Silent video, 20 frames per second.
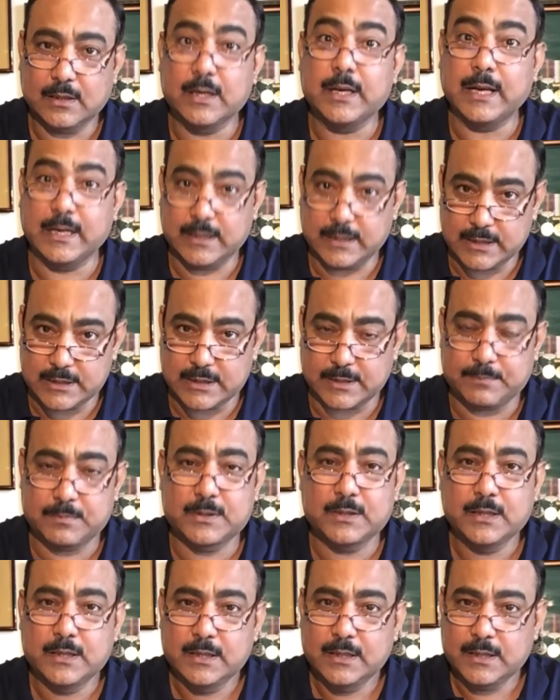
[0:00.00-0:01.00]
and
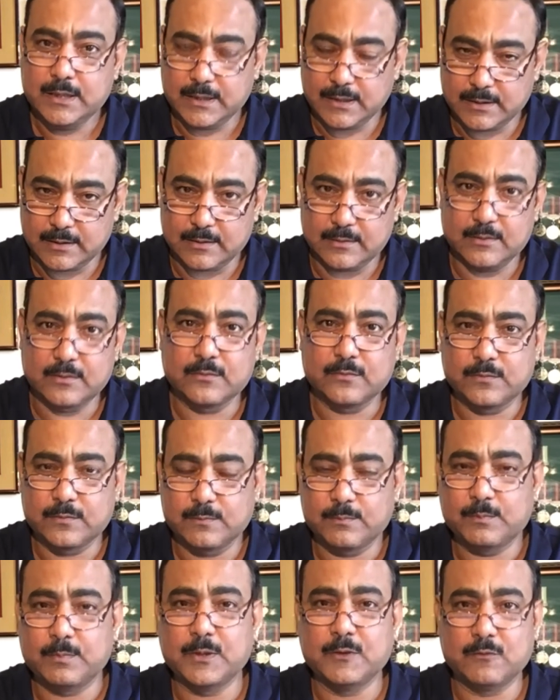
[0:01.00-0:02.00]
Egypt
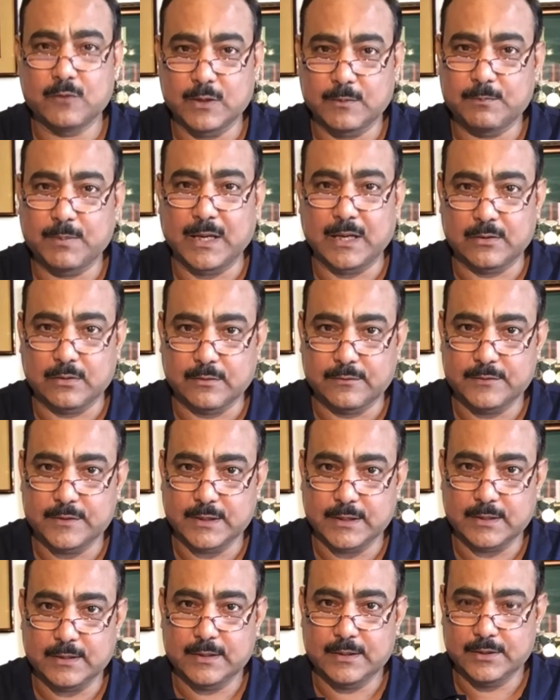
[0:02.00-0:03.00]
were part of
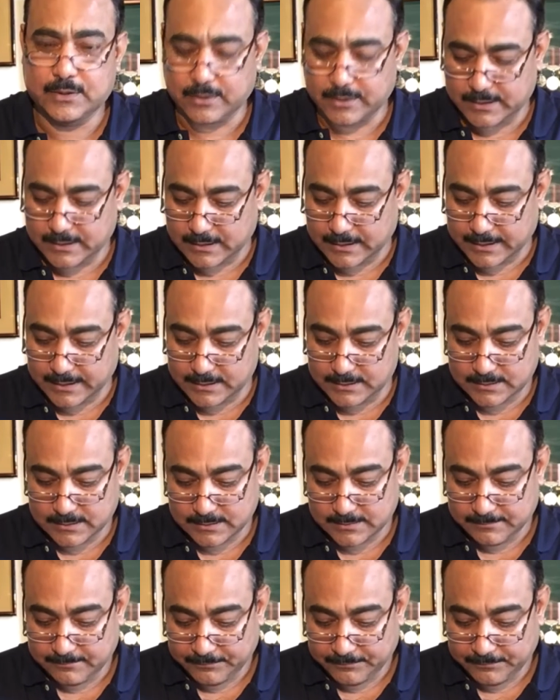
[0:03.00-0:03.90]
the non-aligned.